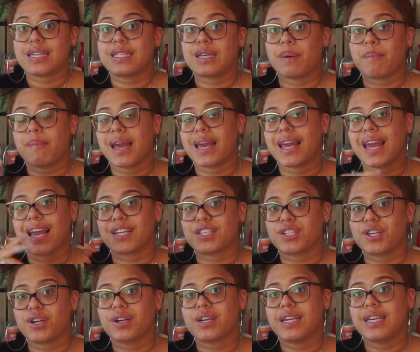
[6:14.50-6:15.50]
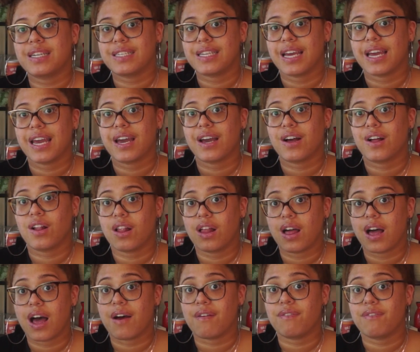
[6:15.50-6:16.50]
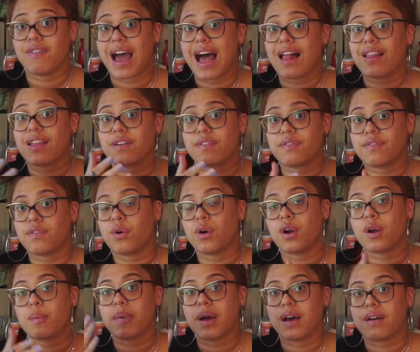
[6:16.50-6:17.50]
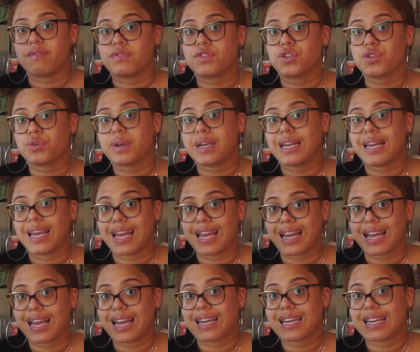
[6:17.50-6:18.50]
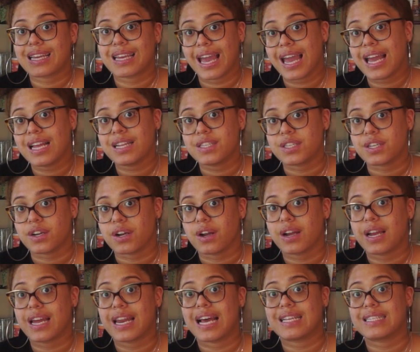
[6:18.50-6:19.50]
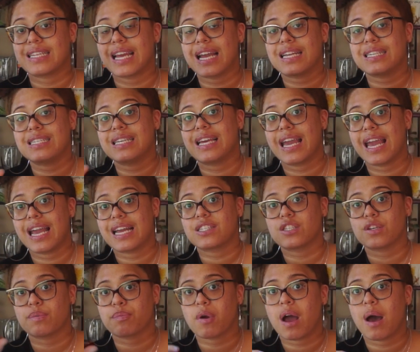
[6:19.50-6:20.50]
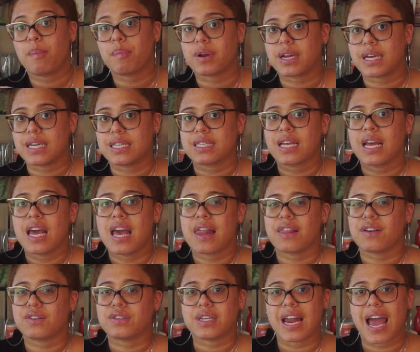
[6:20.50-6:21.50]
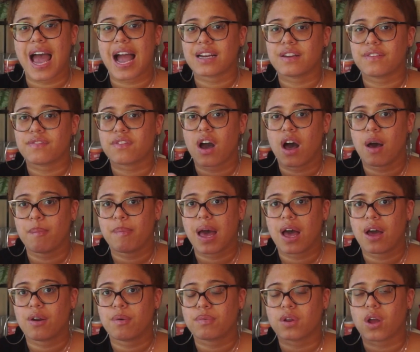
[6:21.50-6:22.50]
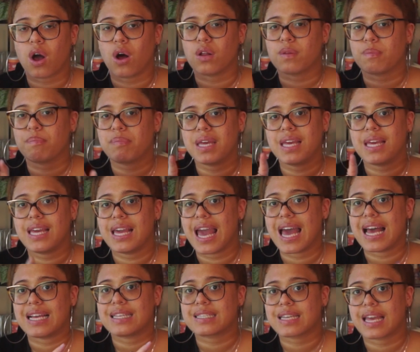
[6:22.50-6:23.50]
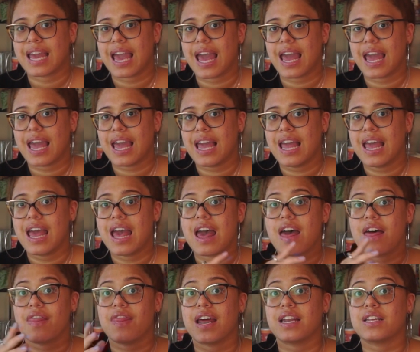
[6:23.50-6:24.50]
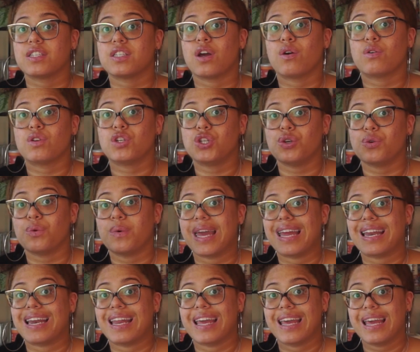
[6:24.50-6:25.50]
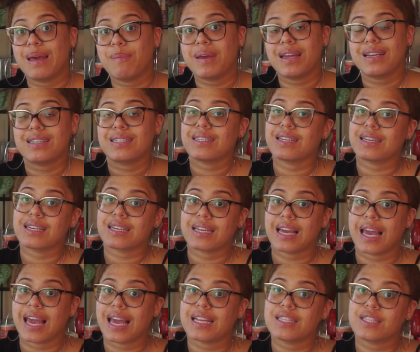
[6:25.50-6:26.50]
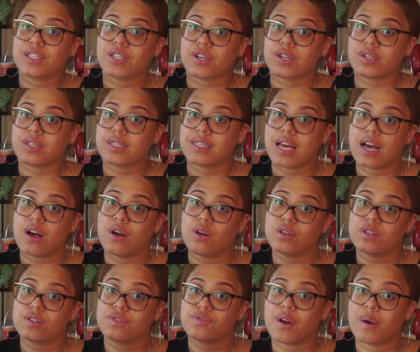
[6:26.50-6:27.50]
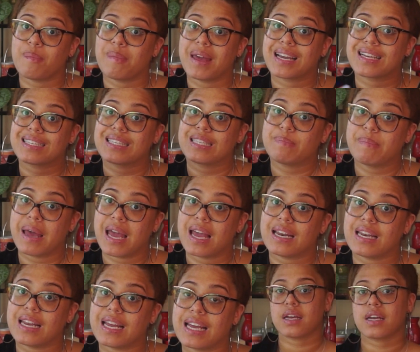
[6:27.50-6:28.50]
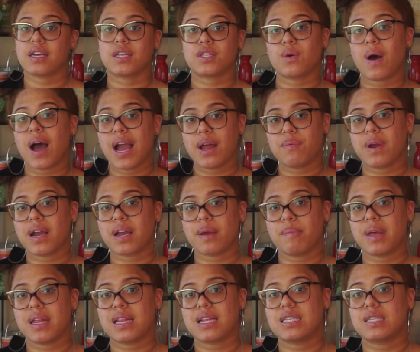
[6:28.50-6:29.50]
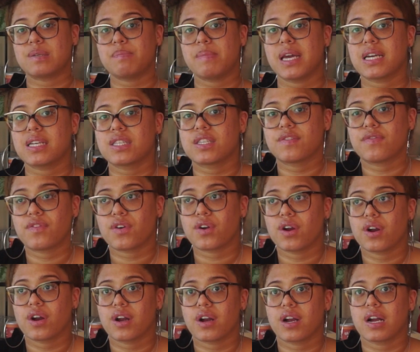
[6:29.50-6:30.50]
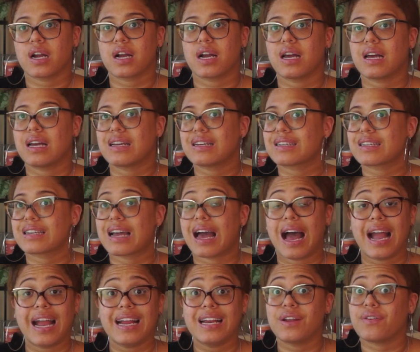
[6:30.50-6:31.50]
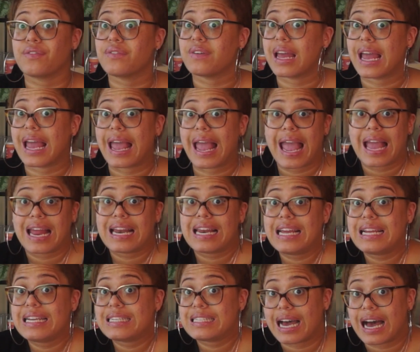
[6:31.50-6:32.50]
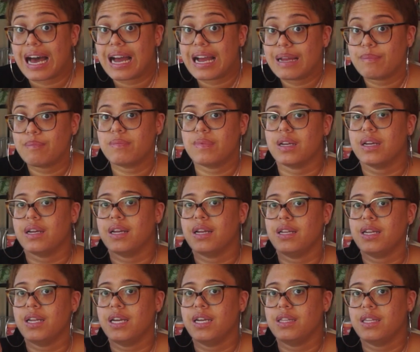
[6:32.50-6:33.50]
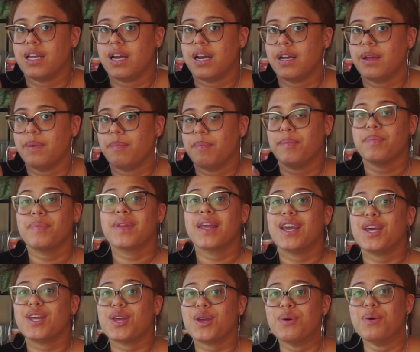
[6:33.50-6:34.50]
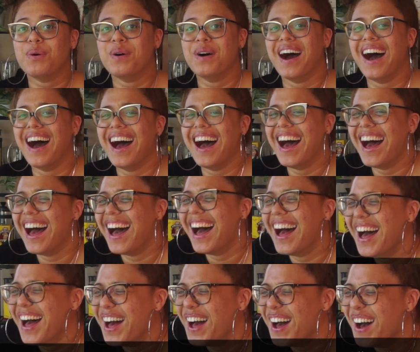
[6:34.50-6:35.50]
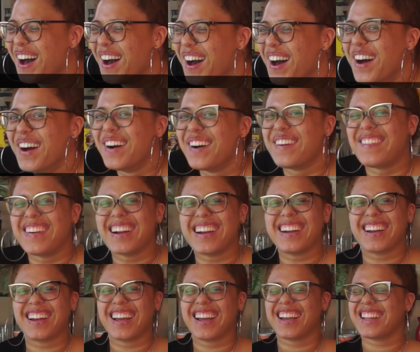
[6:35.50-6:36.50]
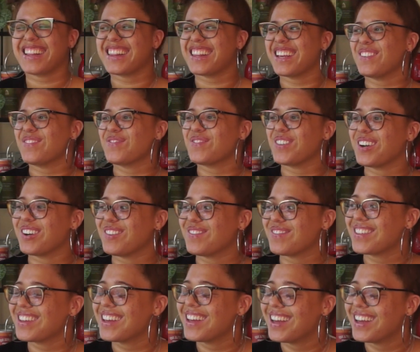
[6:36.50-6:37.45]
to making turkey tail a valid form of treating cancer. It has anti-cancer properties. There's an active compound called PSK that is known to inhibit cancer cells from expanding. So I'd recommend this mix for kind of any time. Anytime. Where did I get that from?